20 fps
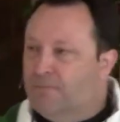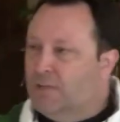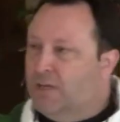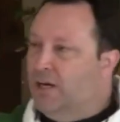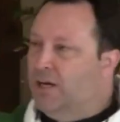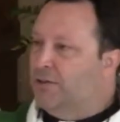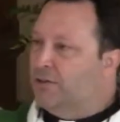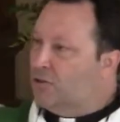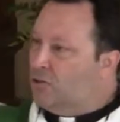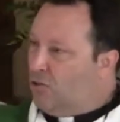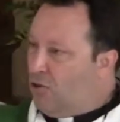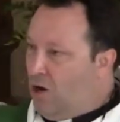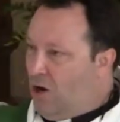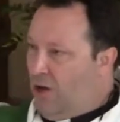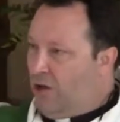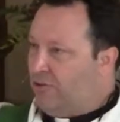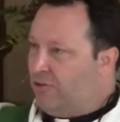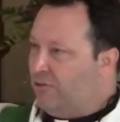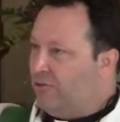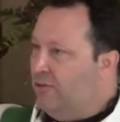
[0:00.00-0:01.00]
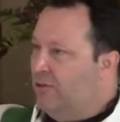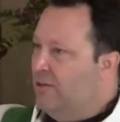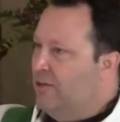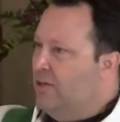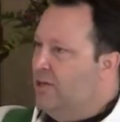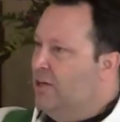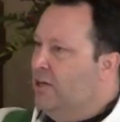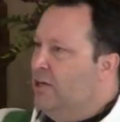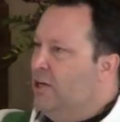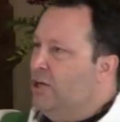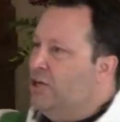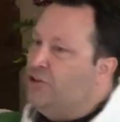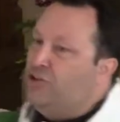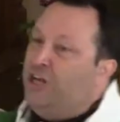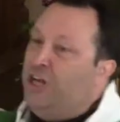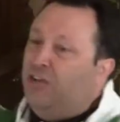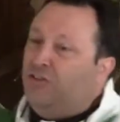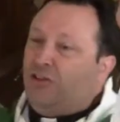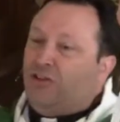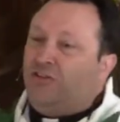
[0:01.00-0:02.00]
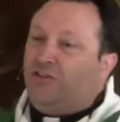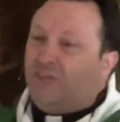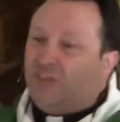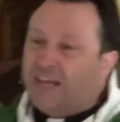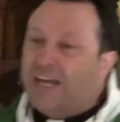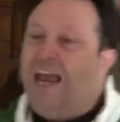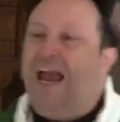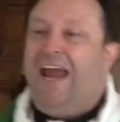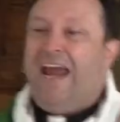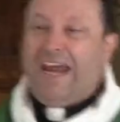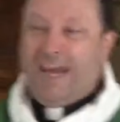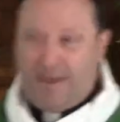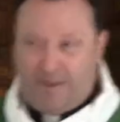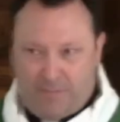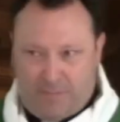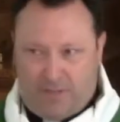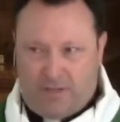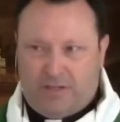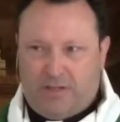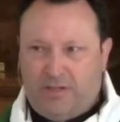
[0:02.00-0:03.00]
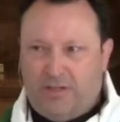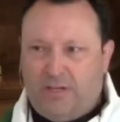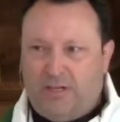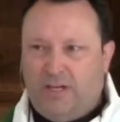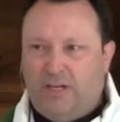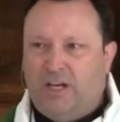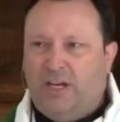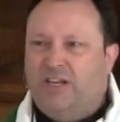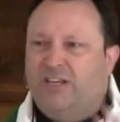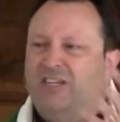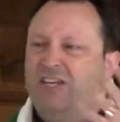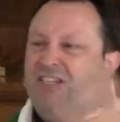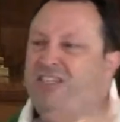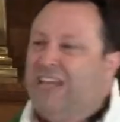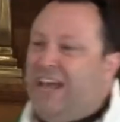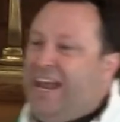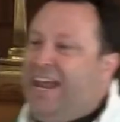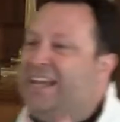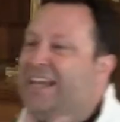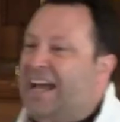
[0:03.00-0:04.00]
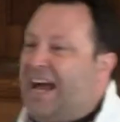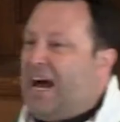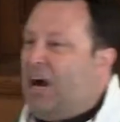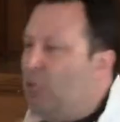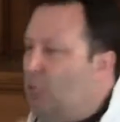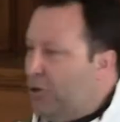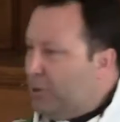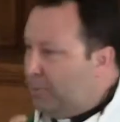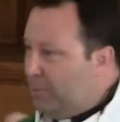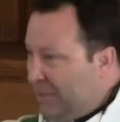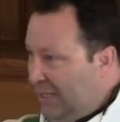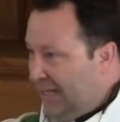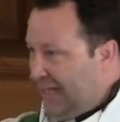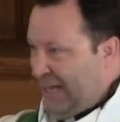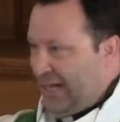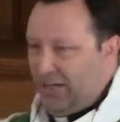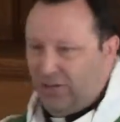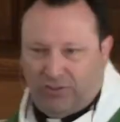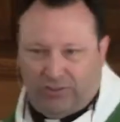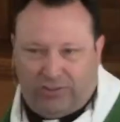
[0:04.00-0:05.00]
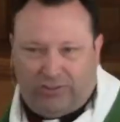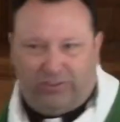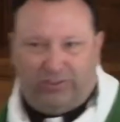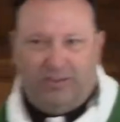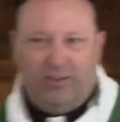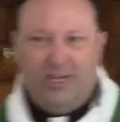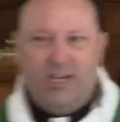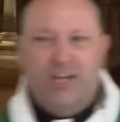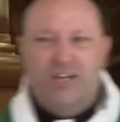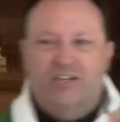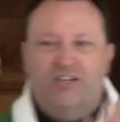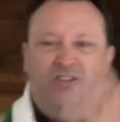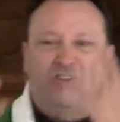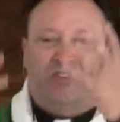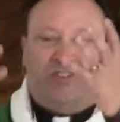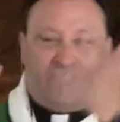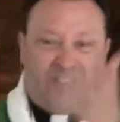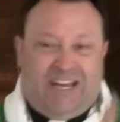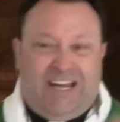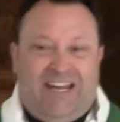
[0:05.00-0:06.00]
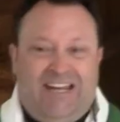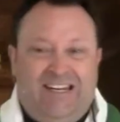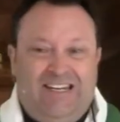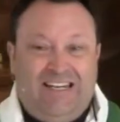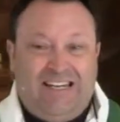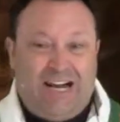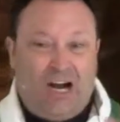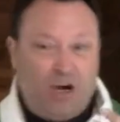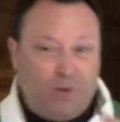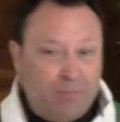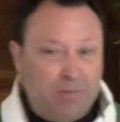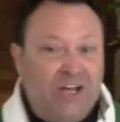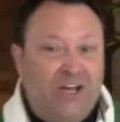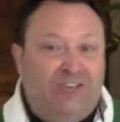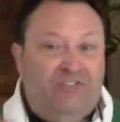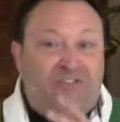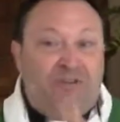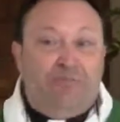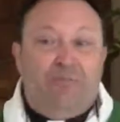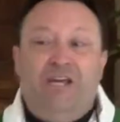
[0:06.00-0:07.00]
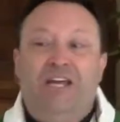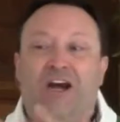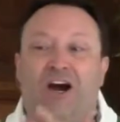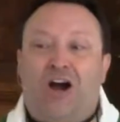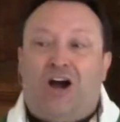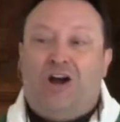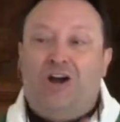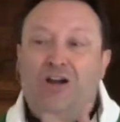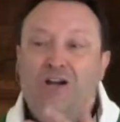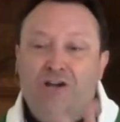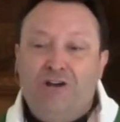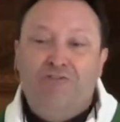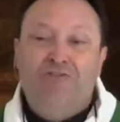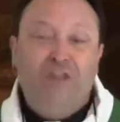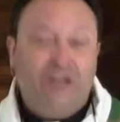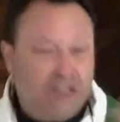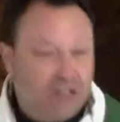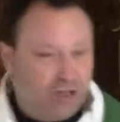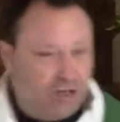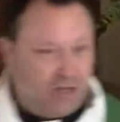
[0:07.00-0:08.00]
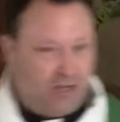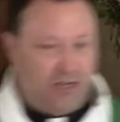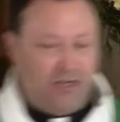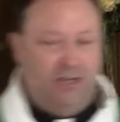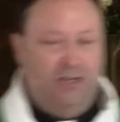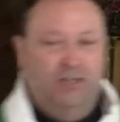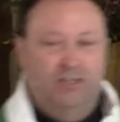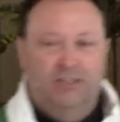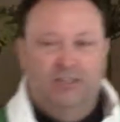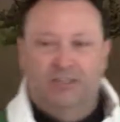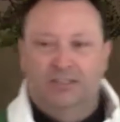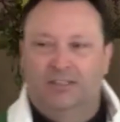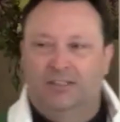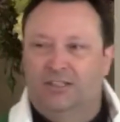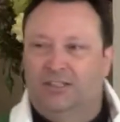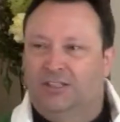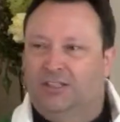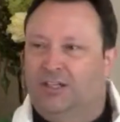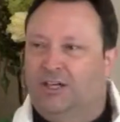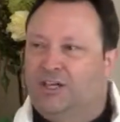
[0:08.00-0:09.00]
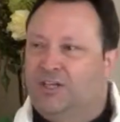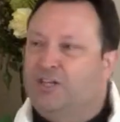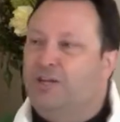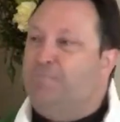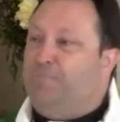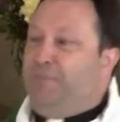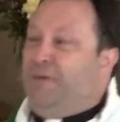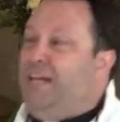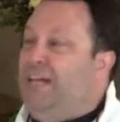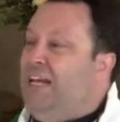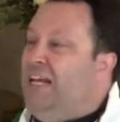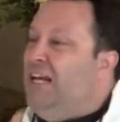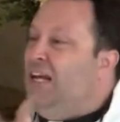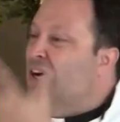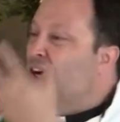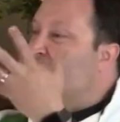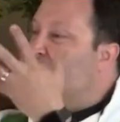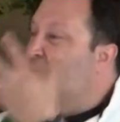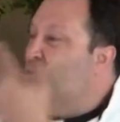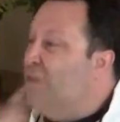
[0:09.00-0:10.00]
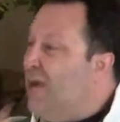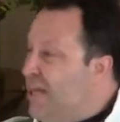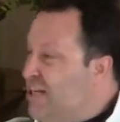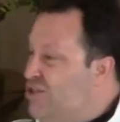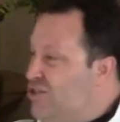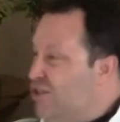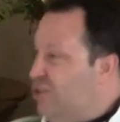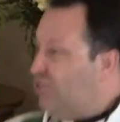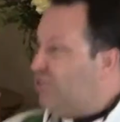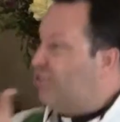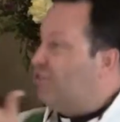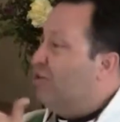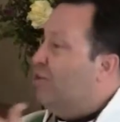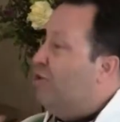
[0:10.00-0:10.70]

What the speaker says: on the cross. Jesus came to take our place, to stand in our place, to be our vicar, to be righteous